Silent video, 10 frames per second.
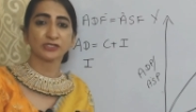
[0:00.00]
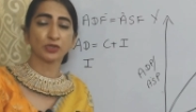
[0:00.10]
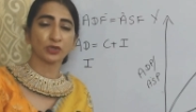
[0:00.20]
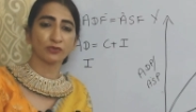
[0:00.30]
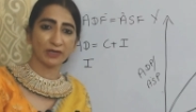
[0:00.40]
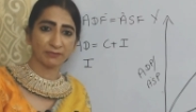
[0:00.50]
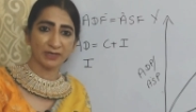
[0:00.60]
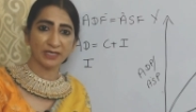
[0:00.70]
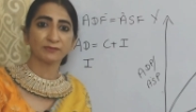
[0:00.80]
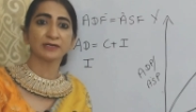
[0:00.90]
So,
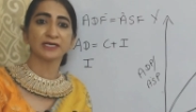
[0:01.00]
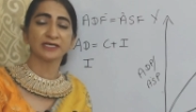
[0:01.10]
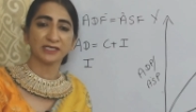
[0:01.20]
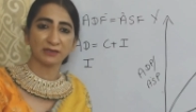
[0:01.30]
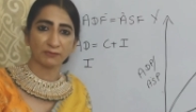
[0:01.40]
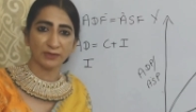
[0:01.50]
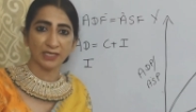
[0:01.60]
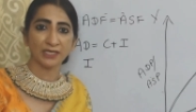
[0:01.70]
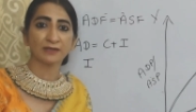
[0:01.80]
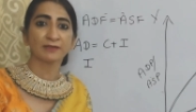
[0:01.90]
government will
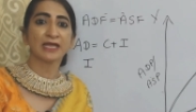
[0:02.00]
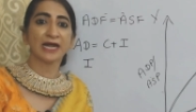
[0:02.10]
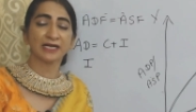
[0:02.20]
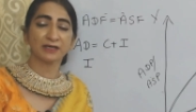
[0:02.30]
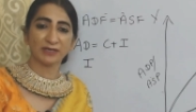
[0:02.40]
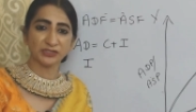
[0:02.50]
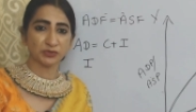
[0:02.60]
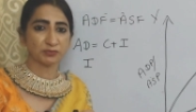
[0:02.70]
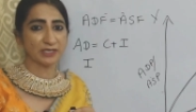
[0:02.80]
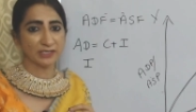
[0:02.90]
intervene and
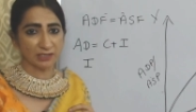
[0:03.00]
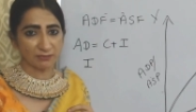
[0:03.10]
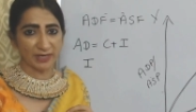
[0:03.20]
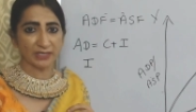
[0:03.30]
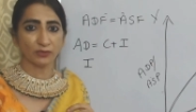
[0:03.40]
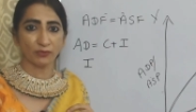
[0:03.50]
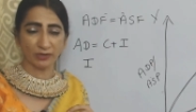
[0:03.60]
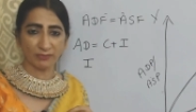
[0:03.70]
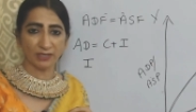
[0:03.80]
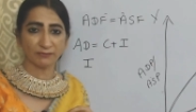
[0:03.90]
investment done by
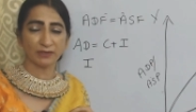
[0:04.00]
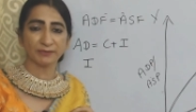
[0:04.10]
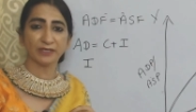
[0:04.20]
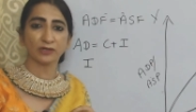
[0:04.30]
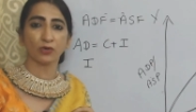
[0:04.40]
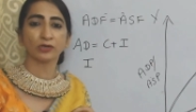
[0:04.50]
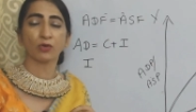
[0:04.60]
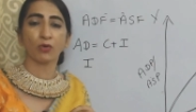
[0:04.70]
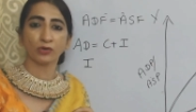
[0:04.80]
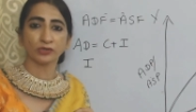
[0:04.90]
government will be called
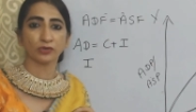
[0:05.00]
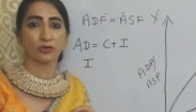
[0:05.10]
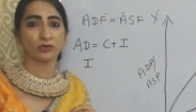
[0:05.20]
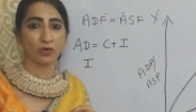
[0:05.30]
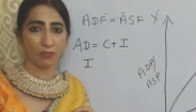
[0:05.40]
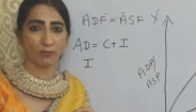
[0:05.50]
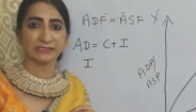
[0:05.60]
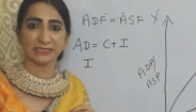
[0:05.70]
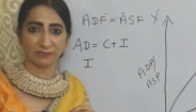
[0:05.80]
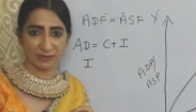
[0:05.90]

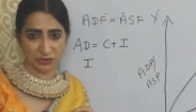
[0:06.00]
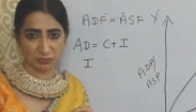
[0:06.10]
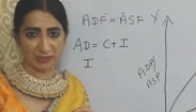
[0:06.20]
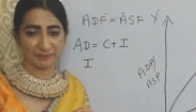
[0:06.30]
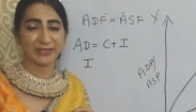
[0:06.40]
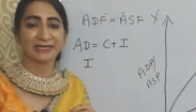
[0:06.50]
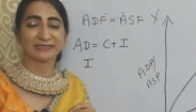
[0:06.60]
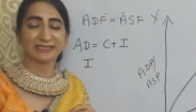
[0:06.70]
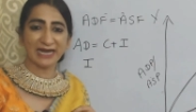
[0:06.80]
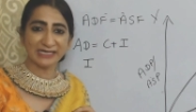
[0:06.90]
autonomous investment.
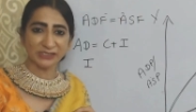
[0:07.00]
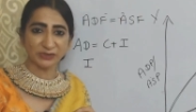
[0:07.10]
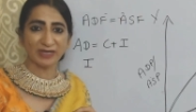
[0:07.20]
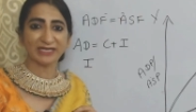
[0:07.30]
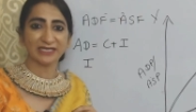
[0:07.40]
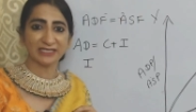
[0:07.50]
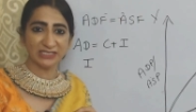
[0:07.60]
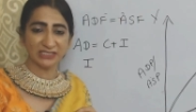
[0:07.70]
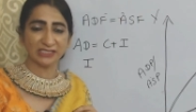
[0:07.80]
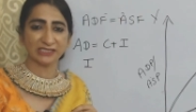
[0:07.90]
That's why
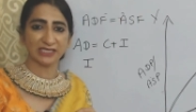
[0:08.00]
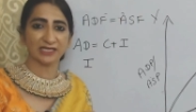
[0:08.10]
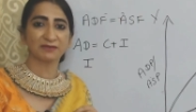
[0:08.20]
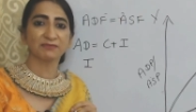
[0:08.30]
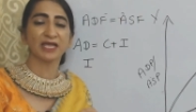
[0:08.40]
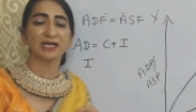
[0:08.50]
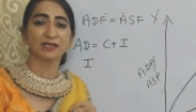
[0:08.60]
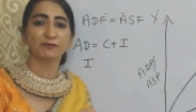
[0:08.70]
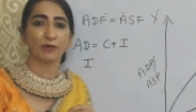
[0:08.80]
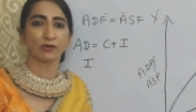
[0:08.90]
Keynesian theory
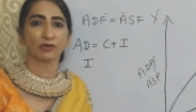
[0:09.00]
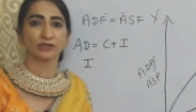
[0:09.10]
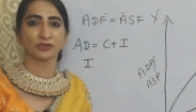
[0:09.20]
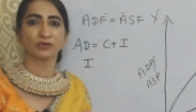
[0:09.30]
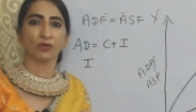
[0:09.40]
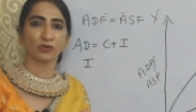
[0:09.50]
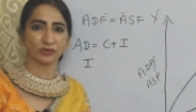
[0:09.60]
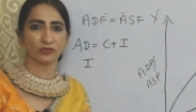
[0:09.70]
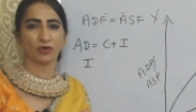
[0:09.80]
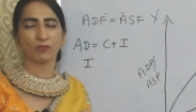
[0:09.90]
mainly focuses on
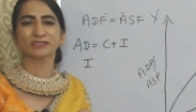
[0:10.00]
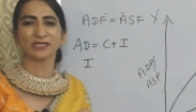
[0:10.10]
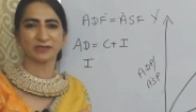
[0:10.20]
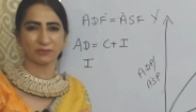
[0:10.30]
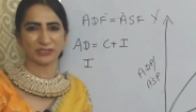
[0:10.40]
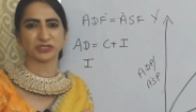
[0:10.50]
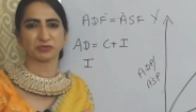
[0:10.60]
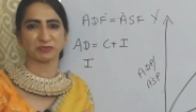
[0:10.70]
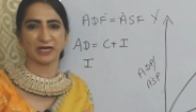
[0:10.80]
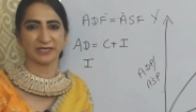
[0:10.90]
autonomous
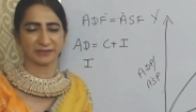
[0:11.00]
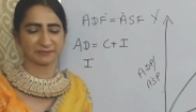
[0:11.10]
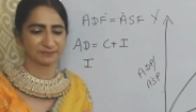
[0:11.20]
investment.